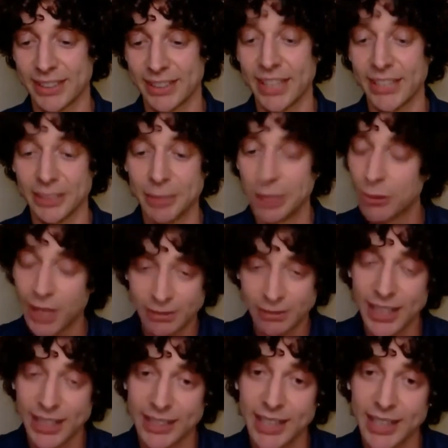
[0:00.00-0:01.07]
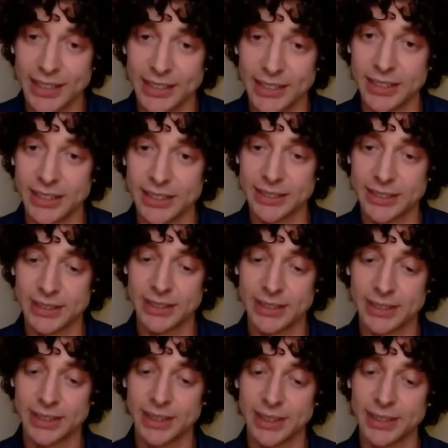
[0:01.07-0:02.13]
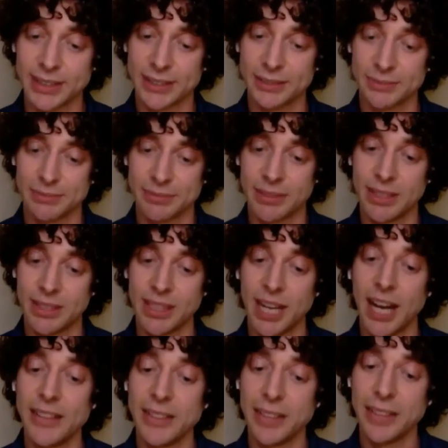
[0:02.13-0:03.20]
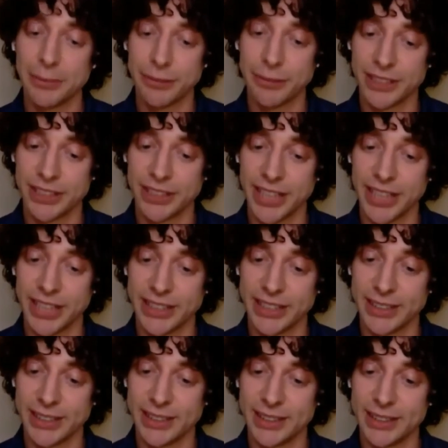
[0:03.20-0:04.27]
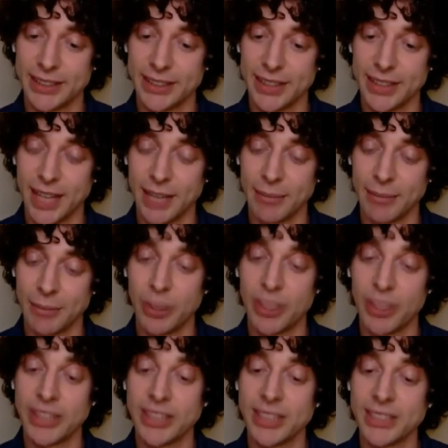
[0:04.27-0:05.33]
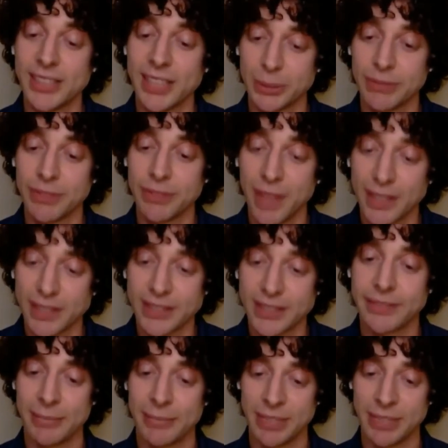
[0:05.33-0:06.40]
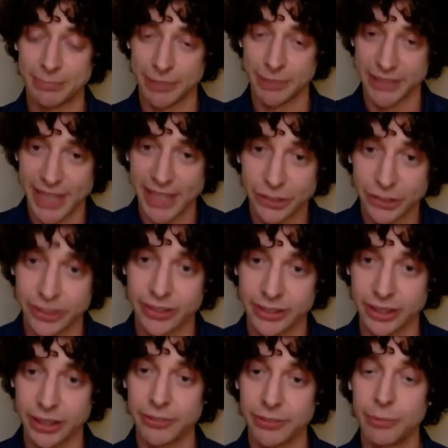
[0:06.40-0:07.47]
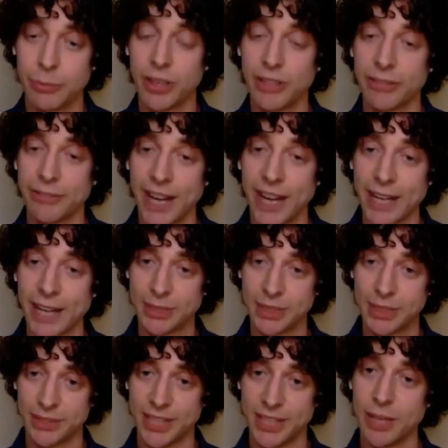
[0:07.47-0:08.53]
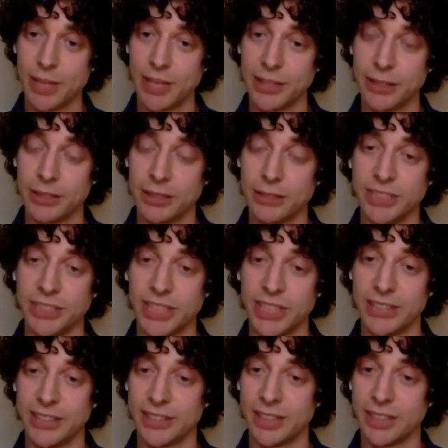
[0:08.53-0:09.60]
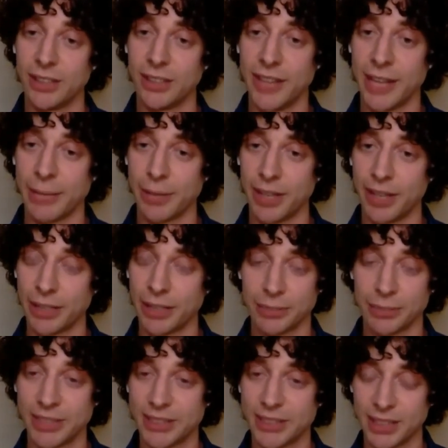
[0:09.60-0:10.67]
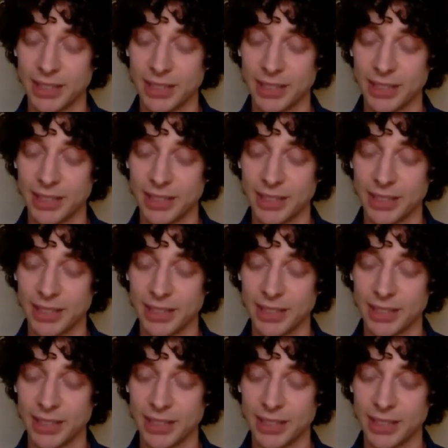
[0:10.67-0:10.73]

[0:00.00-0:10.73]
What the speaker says: But quite right. Yeah, these undifferentiated or these cells with vast developmental potential. From one fragment of a network, you can regenerate a whole network, which means that